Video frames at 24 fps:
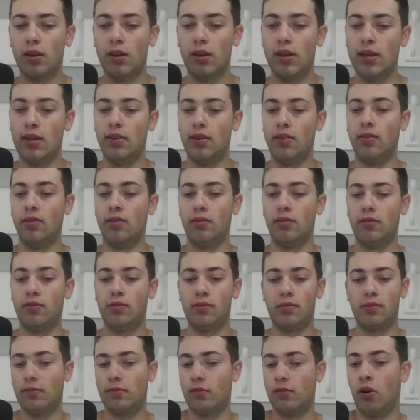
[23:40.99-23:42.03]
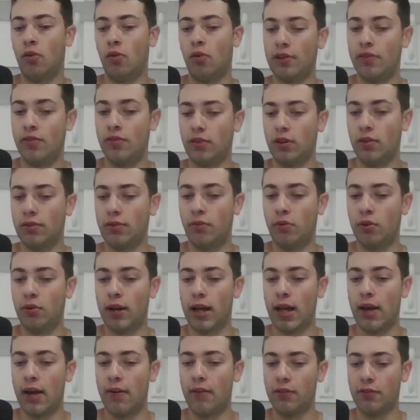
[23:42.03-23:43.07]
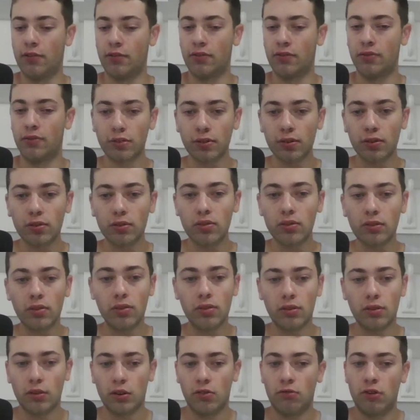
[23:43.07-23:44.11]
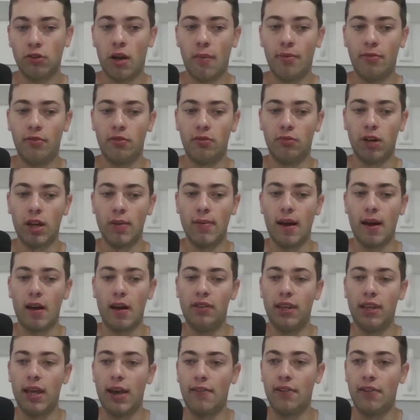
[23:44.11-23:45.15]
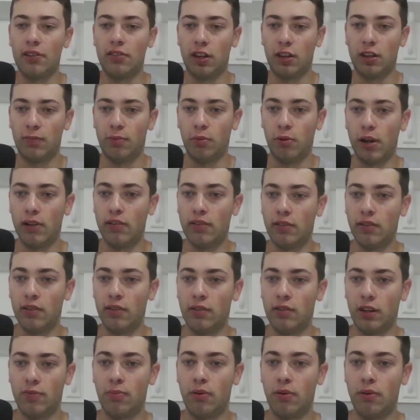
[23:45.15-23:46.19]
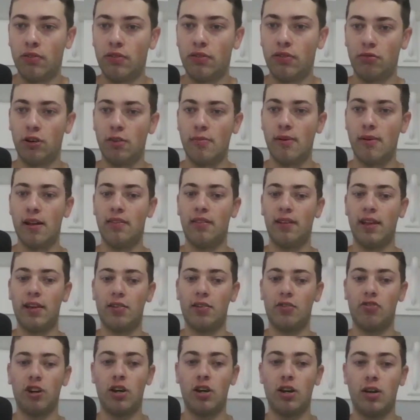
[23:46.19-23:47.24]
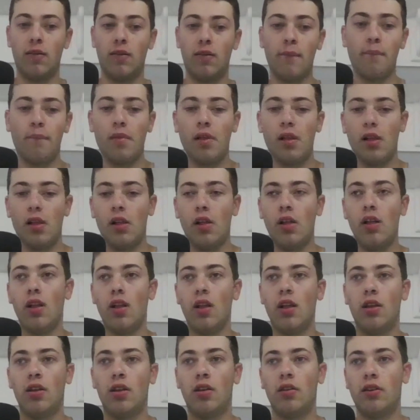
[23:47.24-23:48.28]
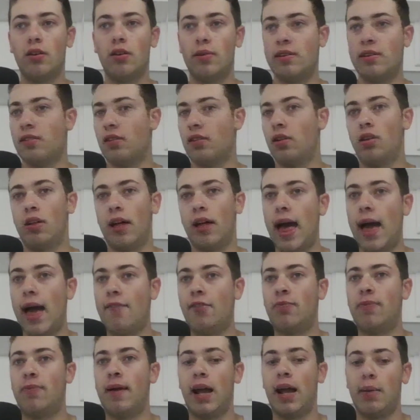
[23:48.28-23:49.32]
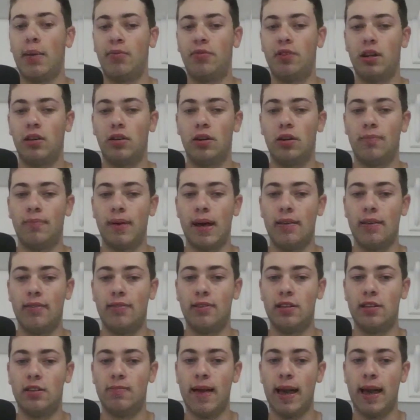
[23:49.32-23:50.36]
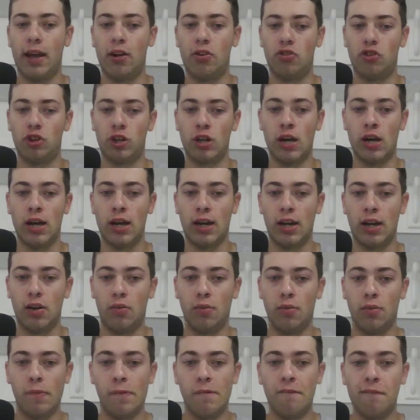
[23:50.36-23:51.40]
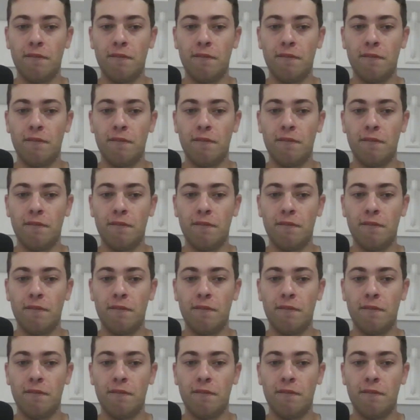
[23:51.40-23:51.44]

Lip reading: He's all he's good for now is rebounds. He averaged 6 points and 6.6 rebounds last year. He's an average backup center at best. He's back in Chicago.